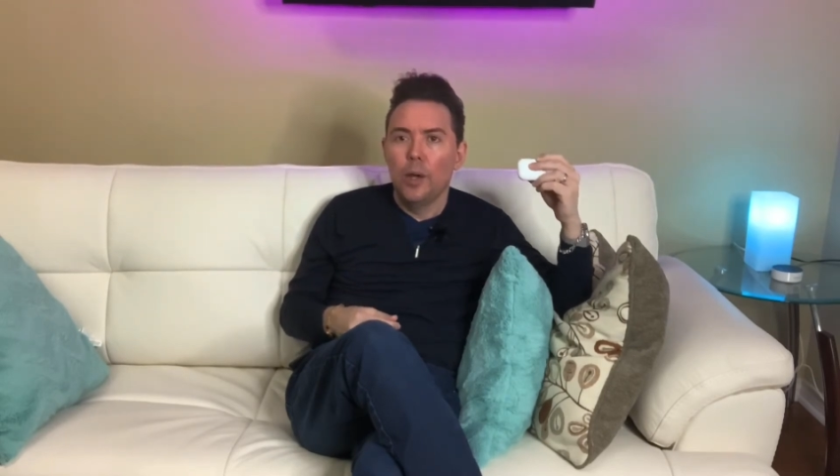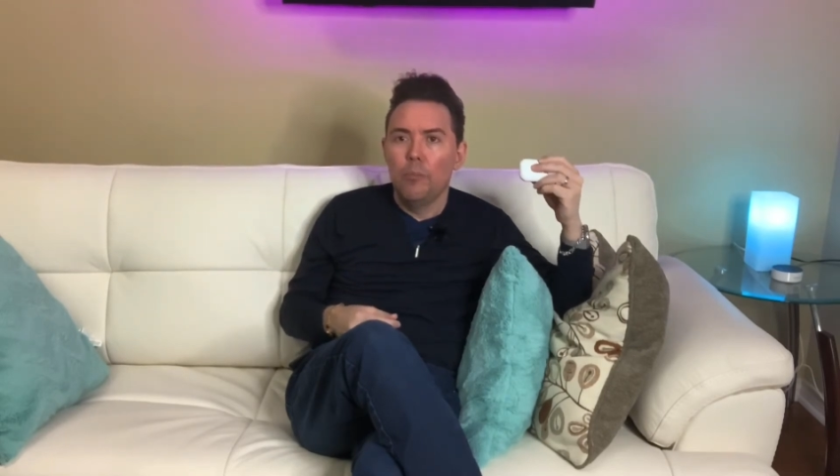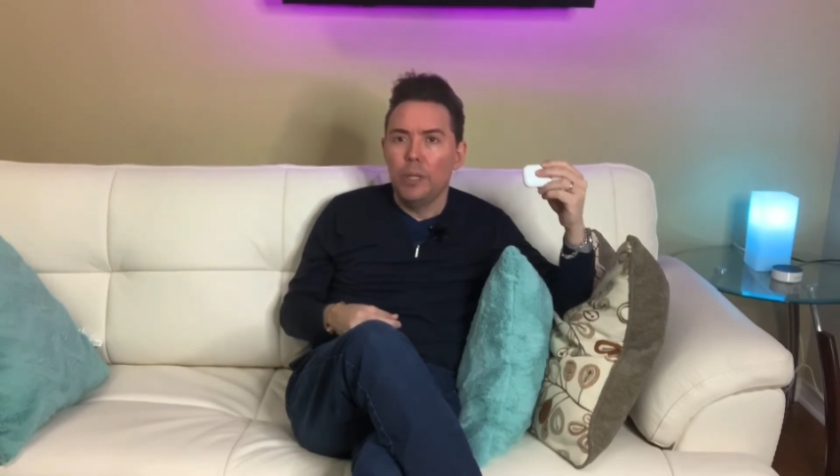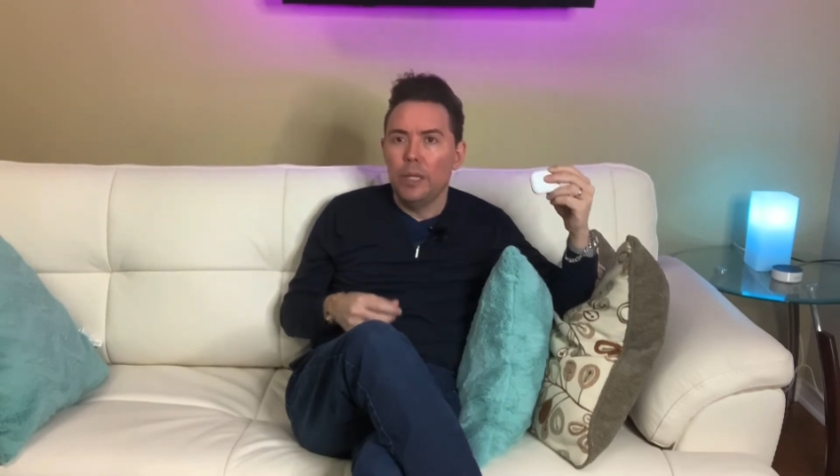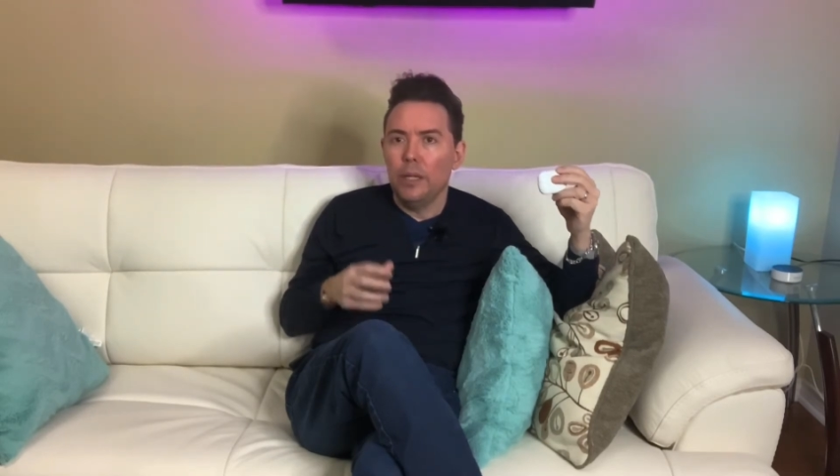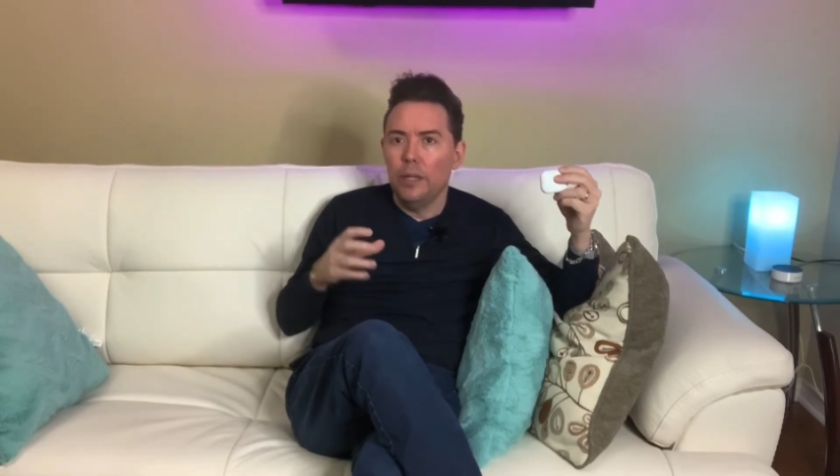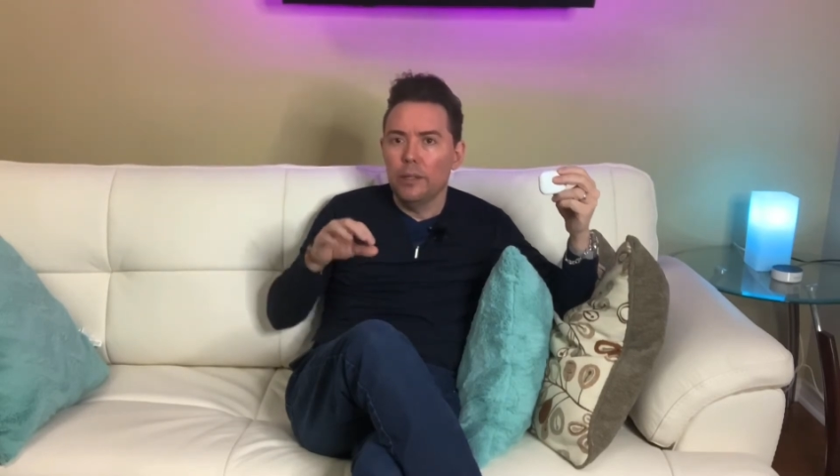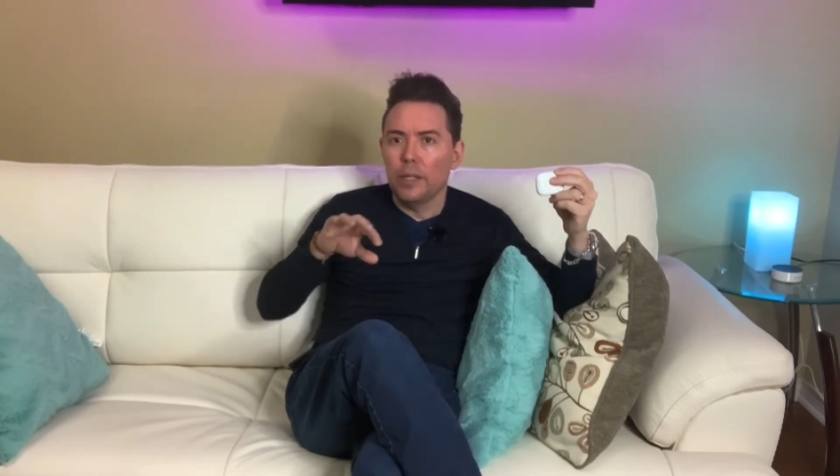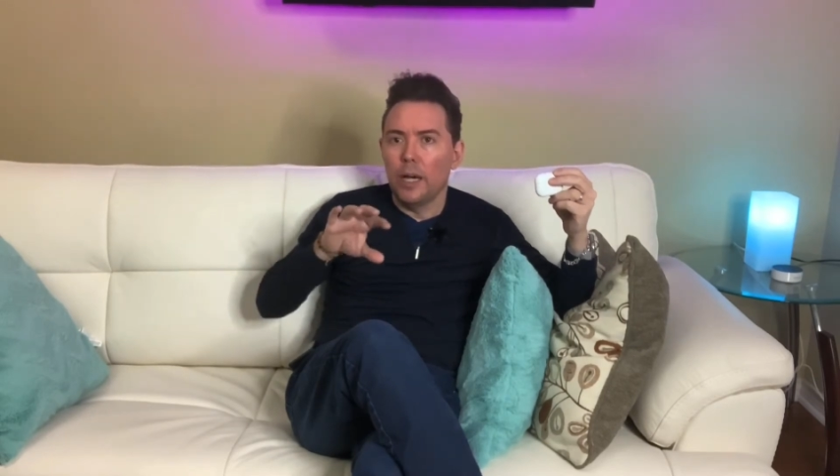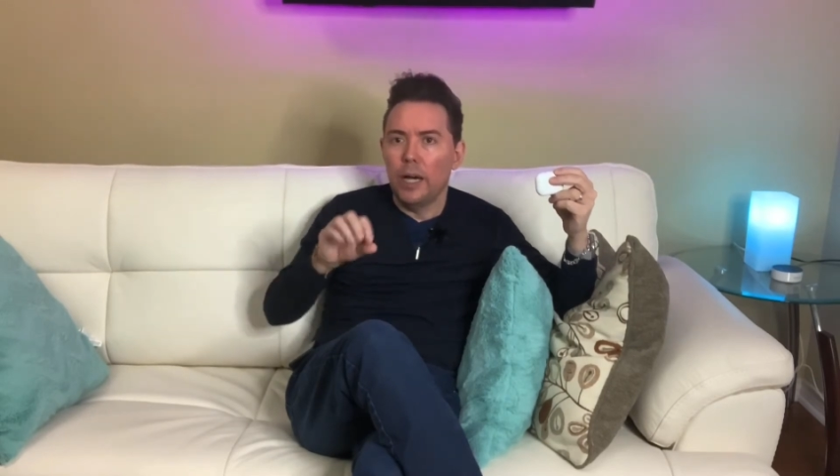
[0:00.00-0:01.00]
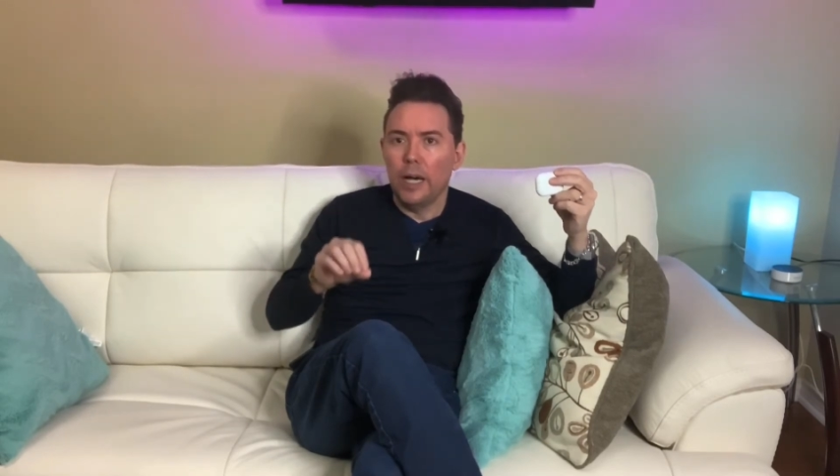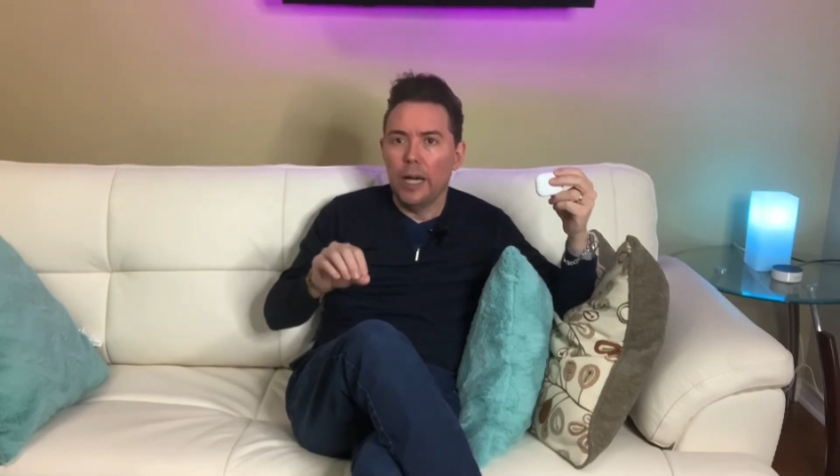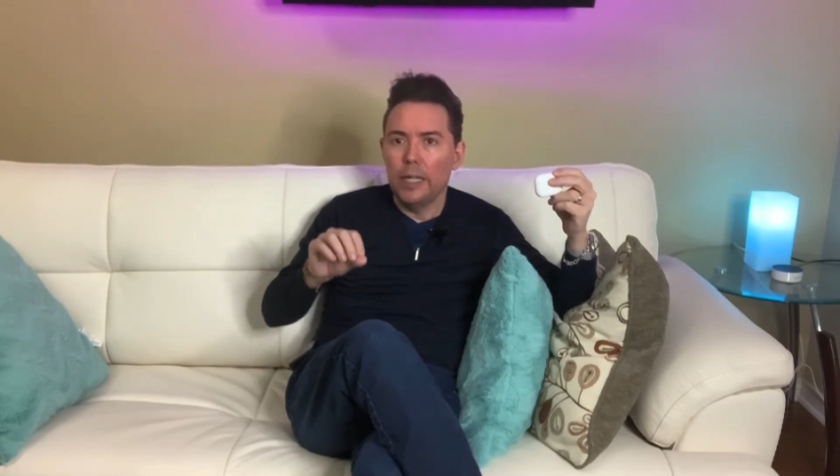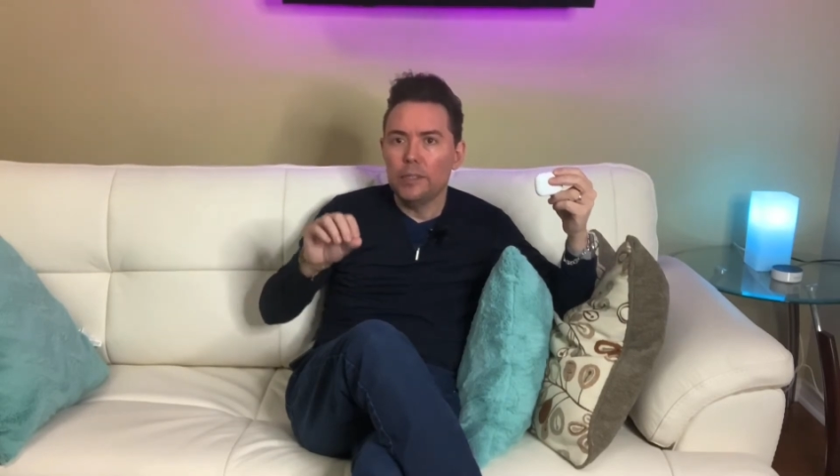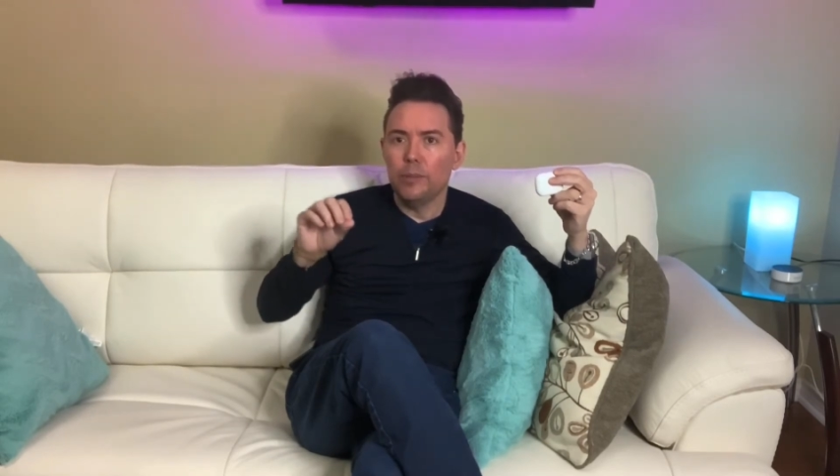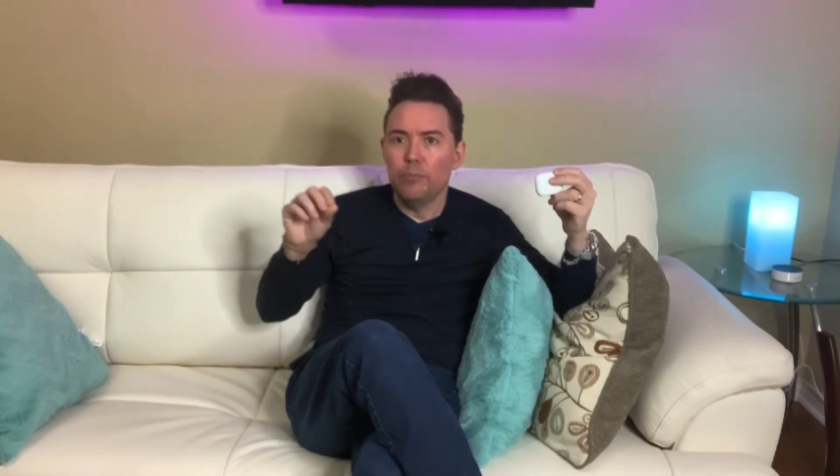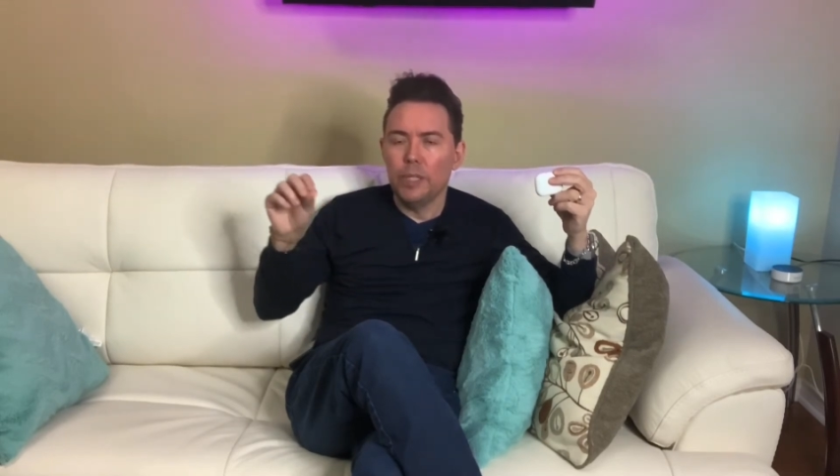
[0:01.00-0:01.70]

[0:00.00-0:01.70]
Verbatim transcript: But any of the high to